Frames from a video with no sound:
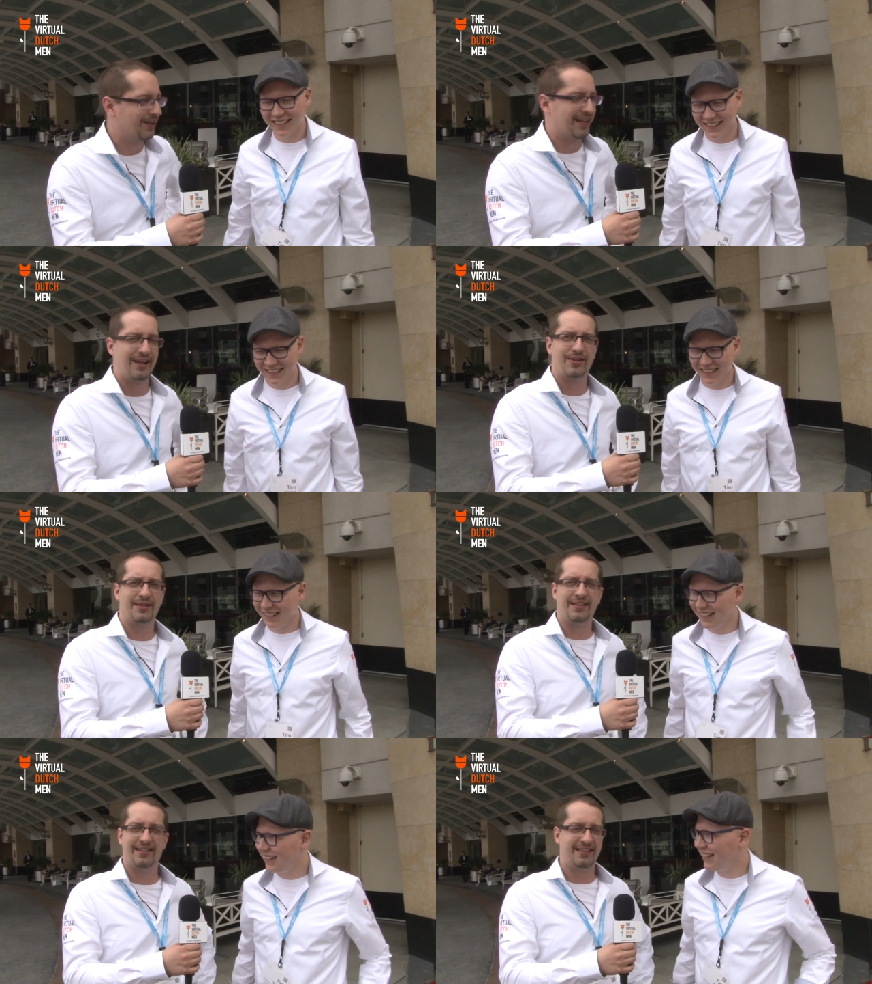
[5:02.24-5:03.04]
Speaker 1: you're like,
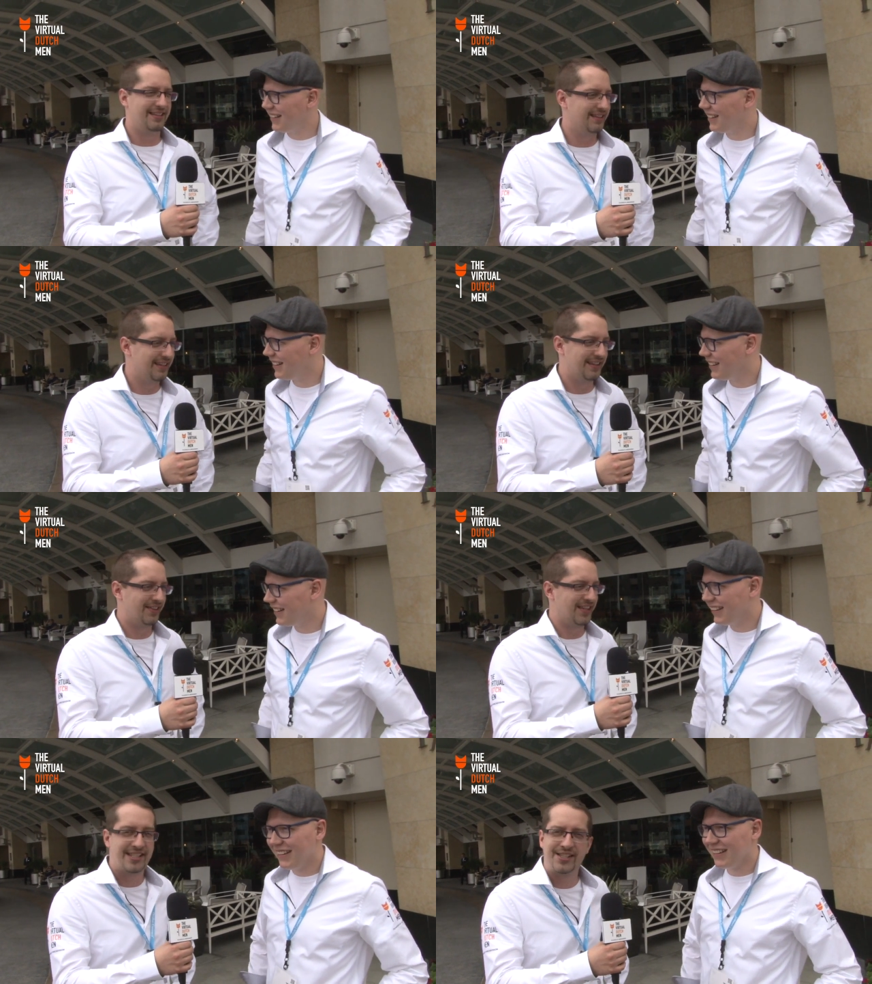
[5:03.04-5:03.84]

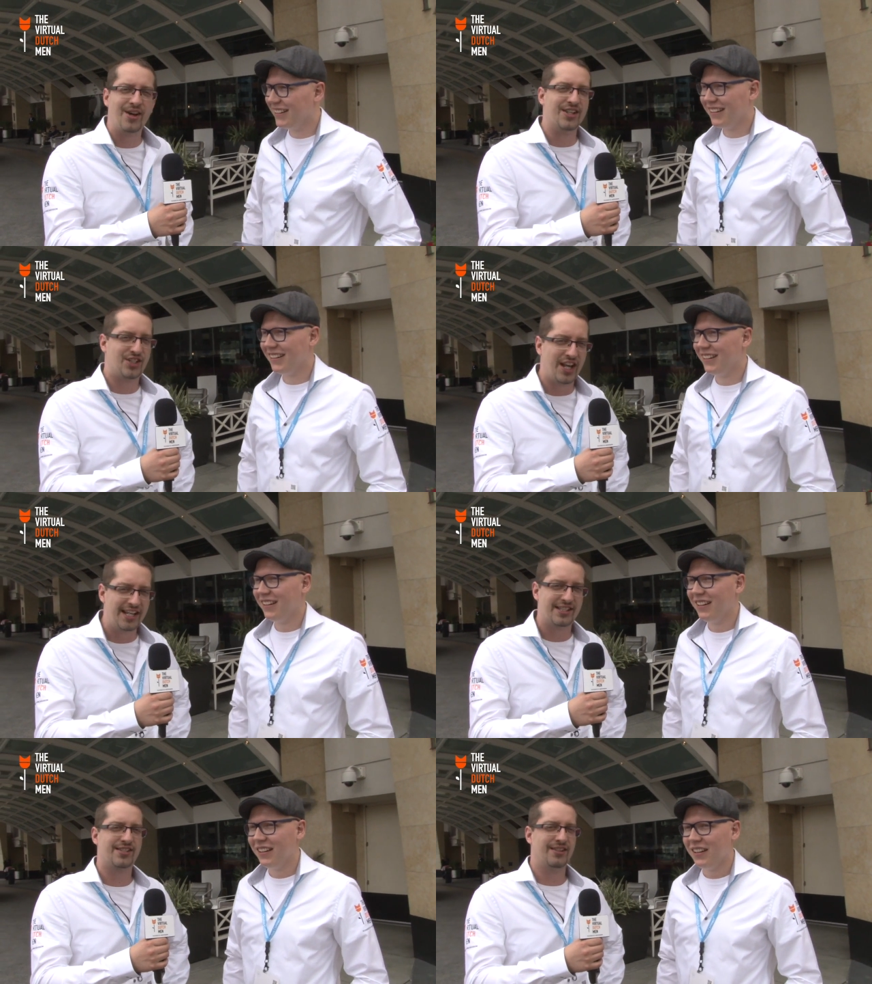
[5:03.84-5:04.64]
Speaker 2: this is gonna
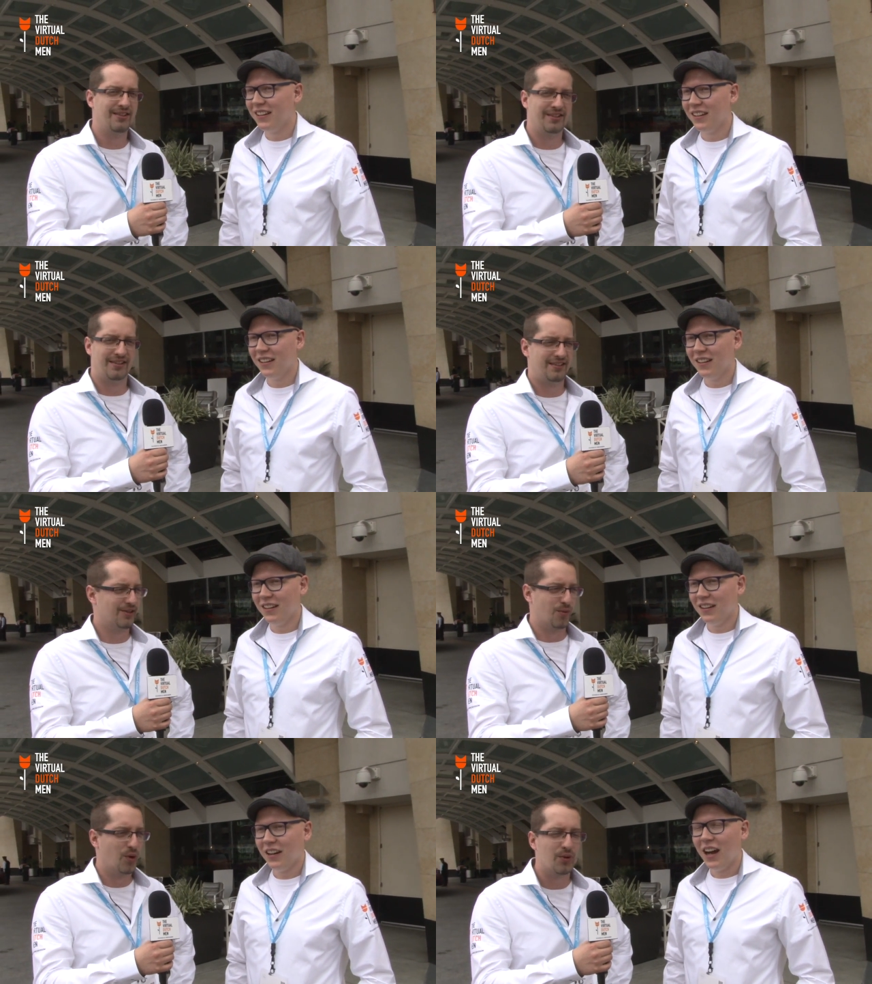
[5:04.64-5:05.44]
change
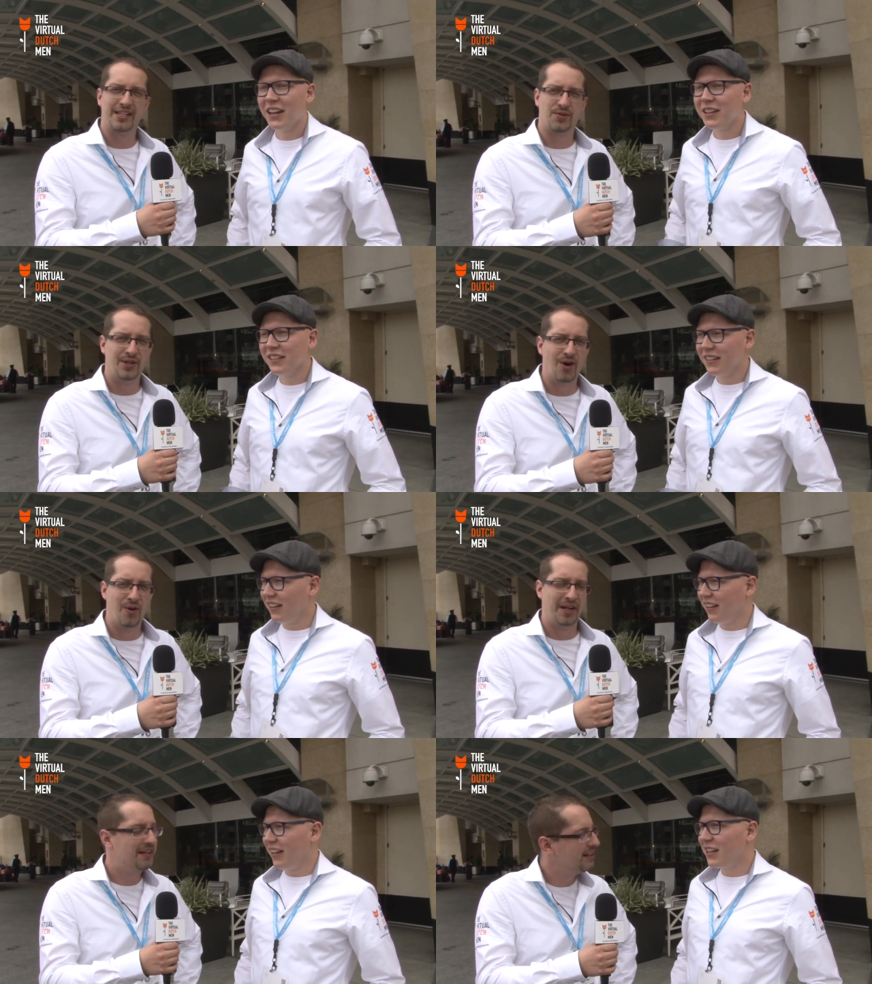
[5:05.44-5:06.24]
the world as we
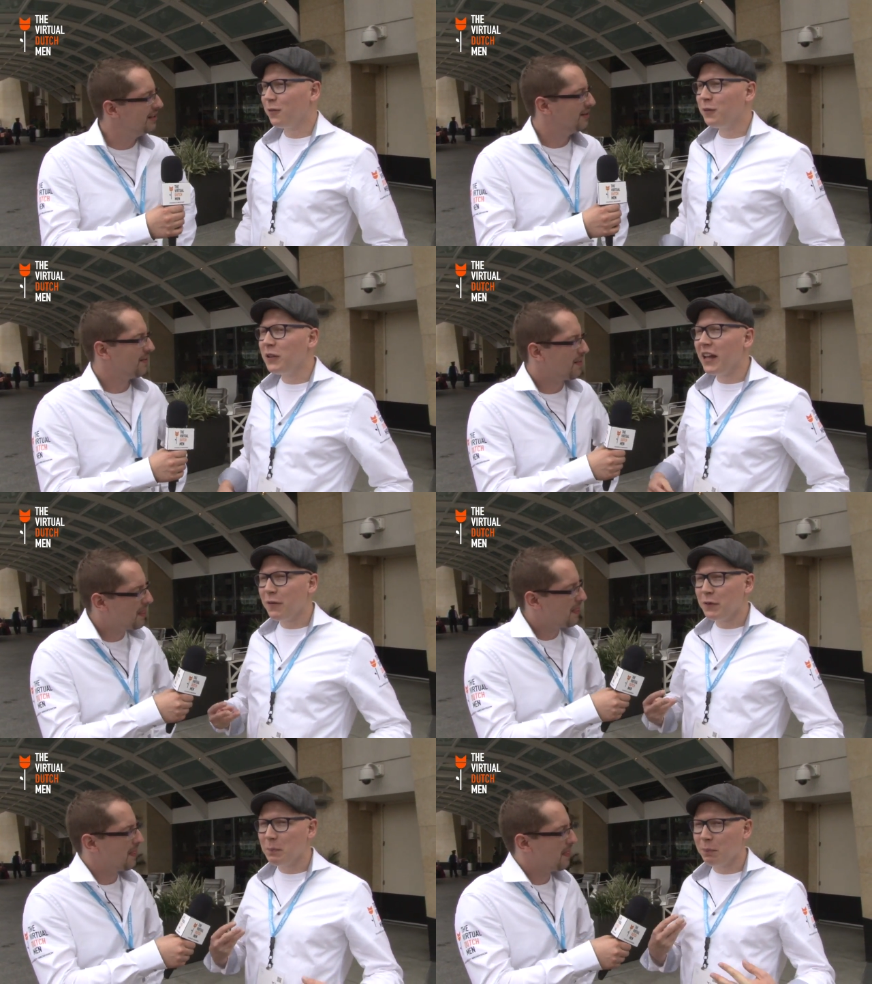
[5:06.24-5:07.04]
know it. I could feel
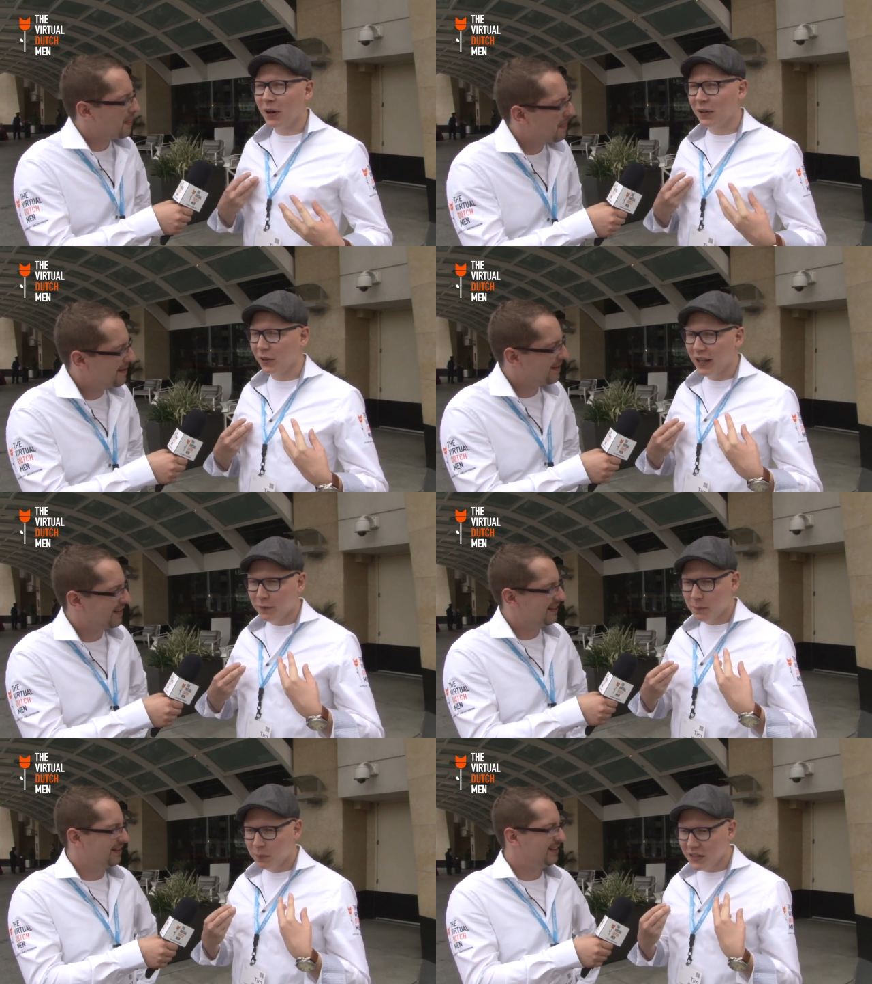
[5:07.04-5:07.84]
every particle,
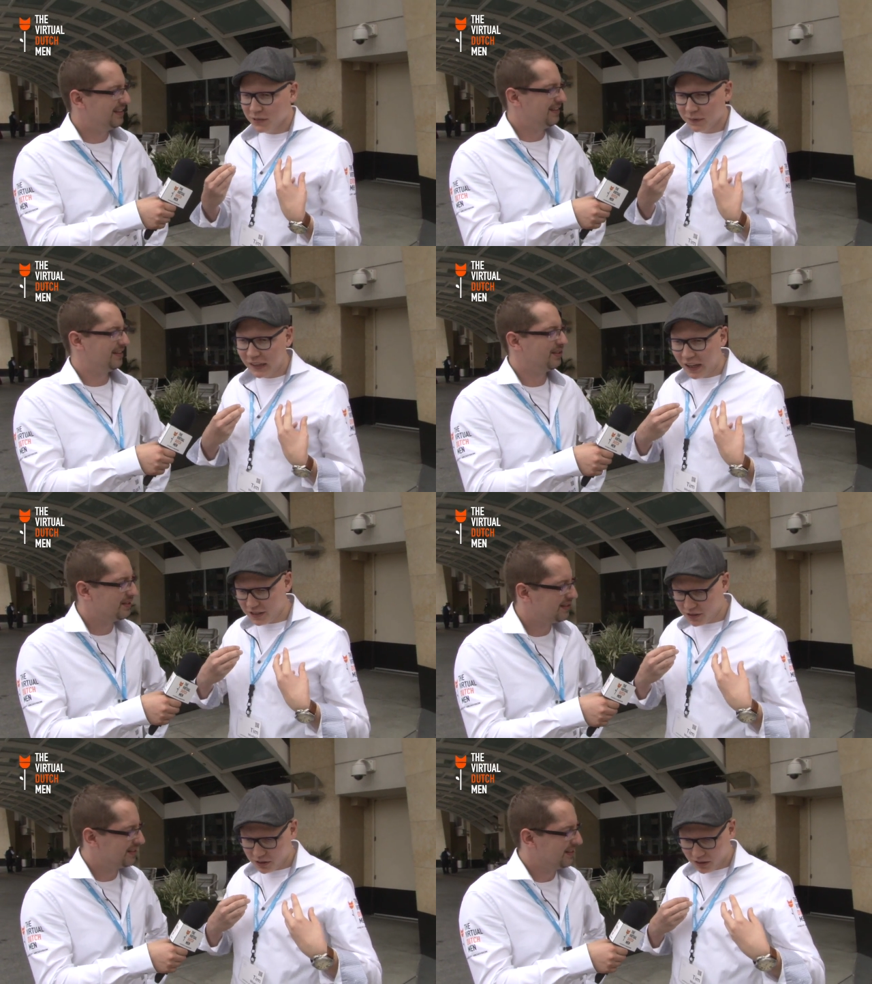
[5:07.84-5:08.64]
every piece of
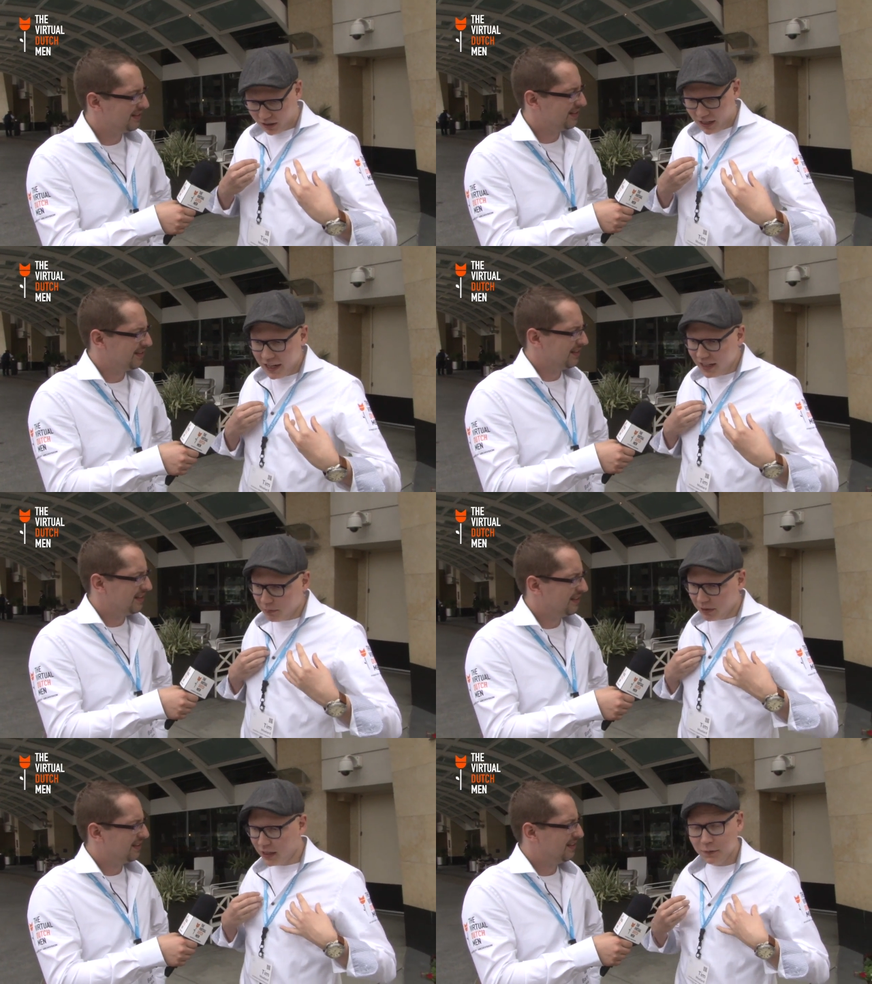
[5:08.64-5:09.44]
glass just
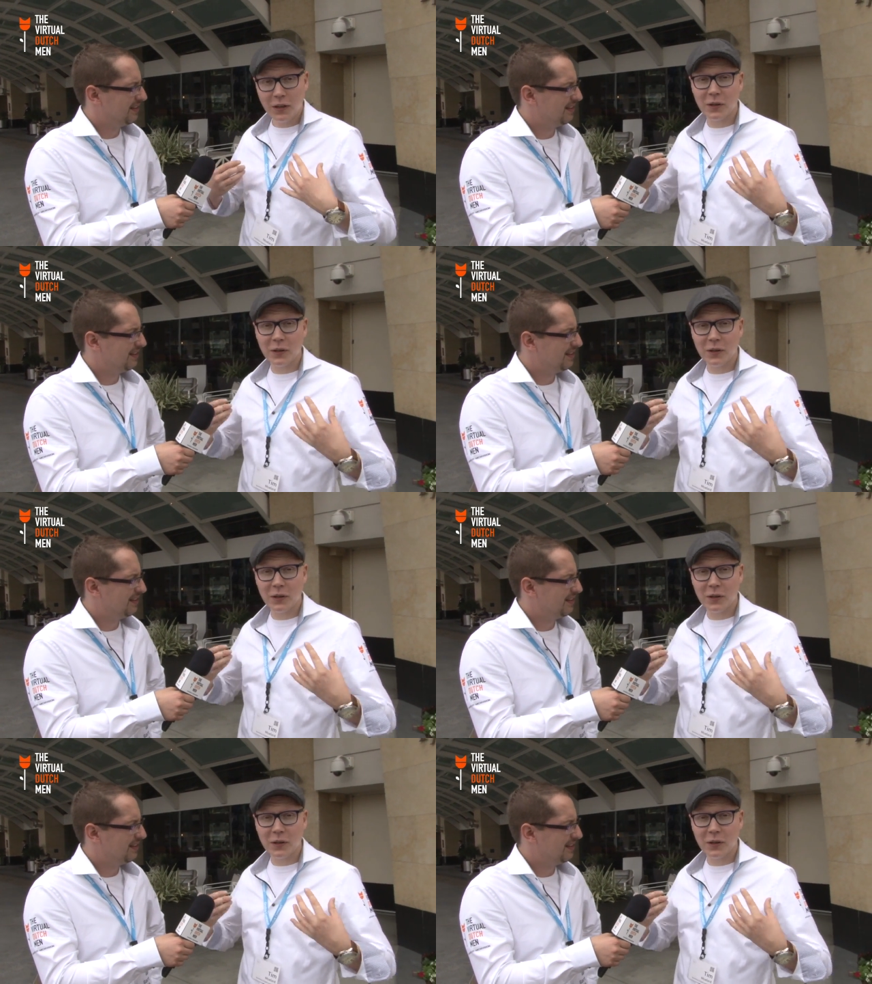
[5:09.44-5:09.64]
hitting me. Even